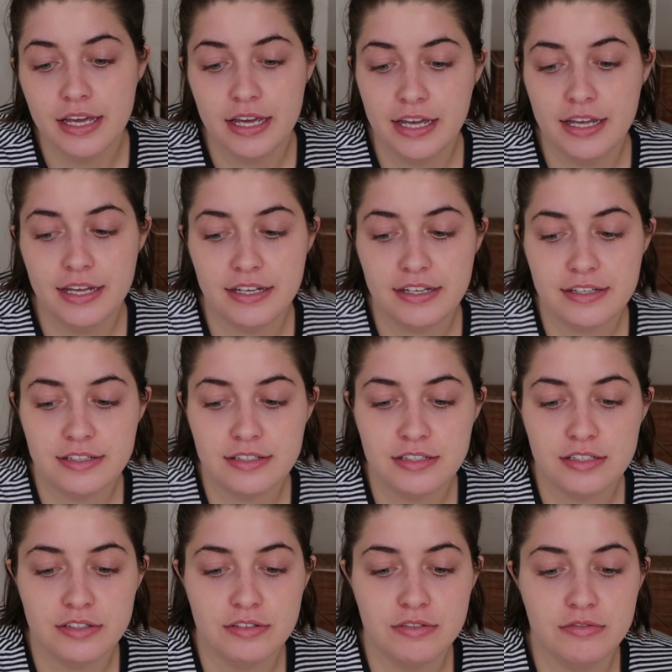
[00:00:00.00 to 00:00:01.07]

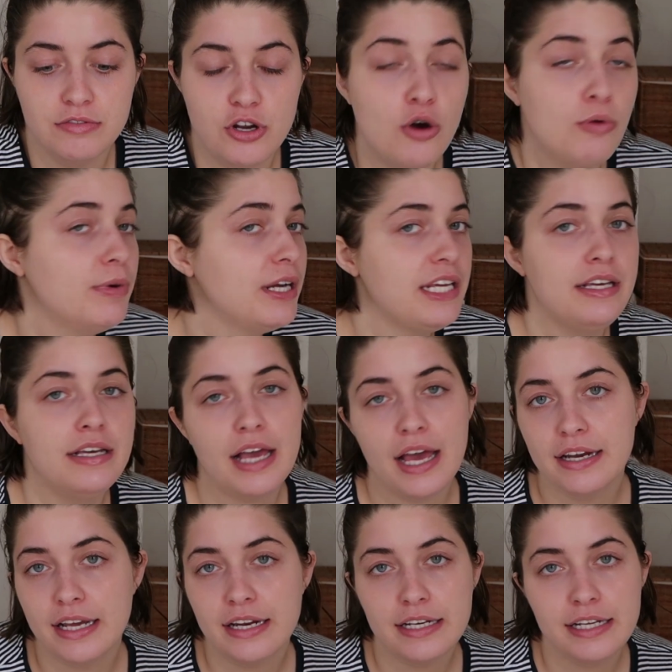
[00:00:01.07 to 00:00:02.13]
and nobody
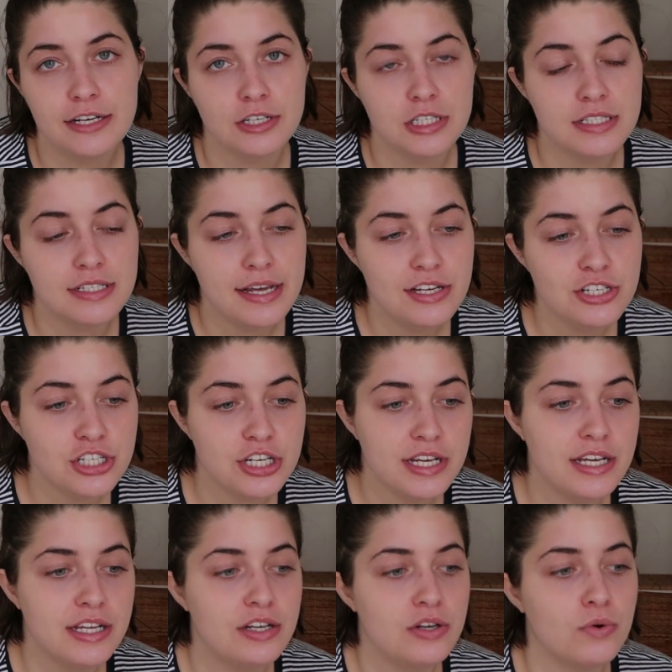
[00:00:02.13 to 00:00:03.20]
had any
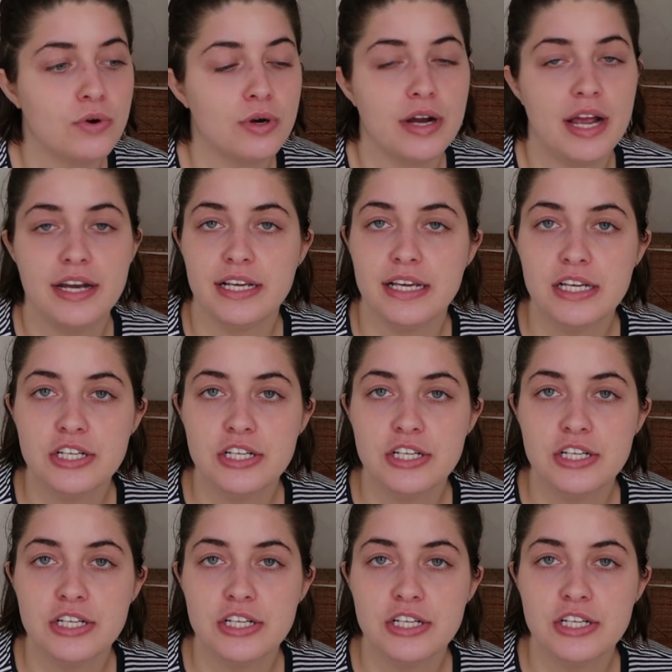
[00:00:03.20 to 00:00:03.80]
irritation or any